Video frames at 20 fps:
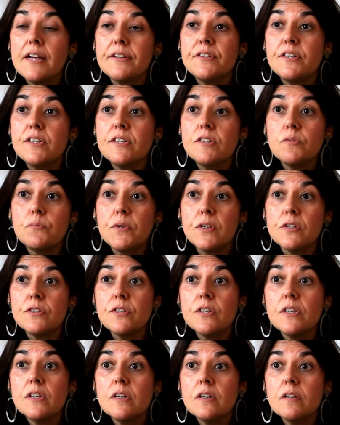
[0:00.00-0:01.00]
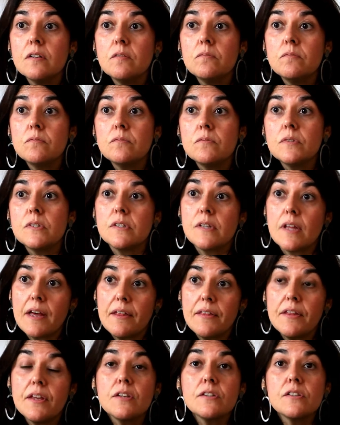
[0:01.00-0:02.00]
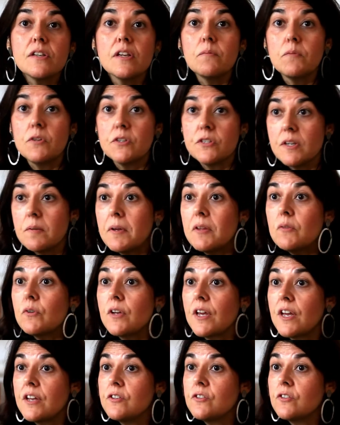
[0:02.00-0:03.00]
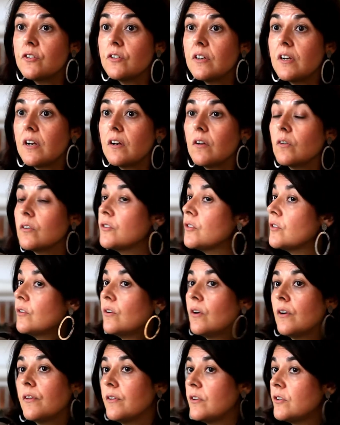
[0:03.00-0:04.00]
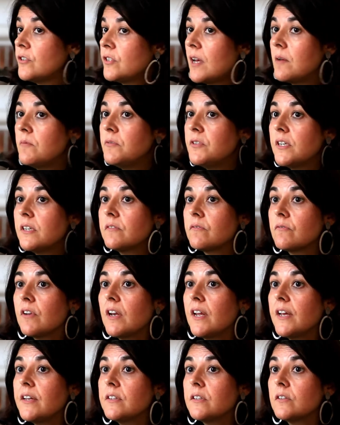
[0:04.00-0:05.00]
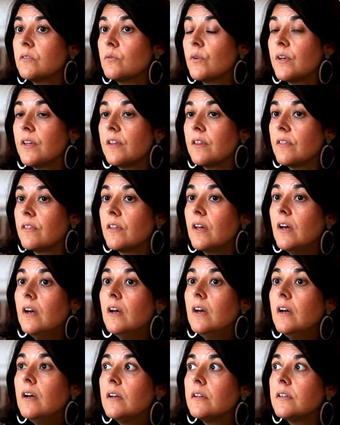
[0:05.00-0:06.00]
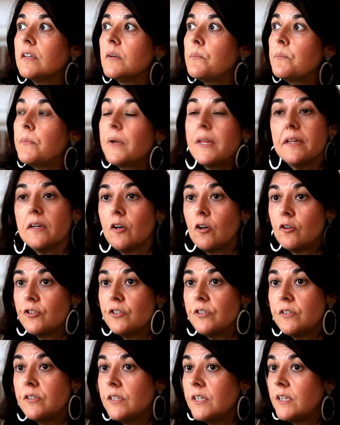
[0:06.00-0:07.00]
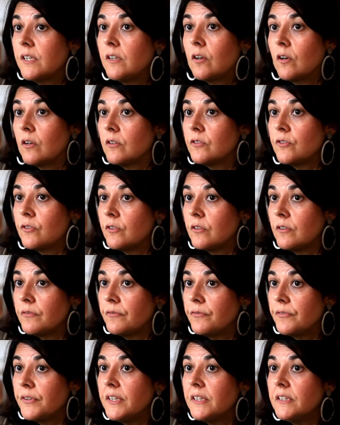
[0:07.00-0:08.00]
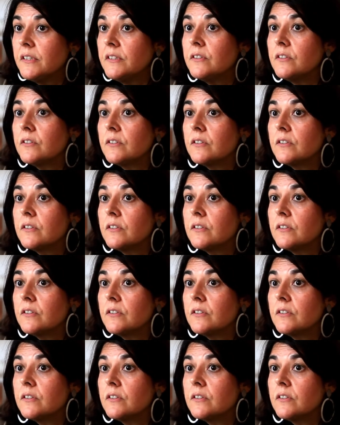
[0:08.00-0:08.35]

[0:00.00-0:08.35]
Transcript: teach museum studies and museum education and also other subjects related with the pedagogy cultural field.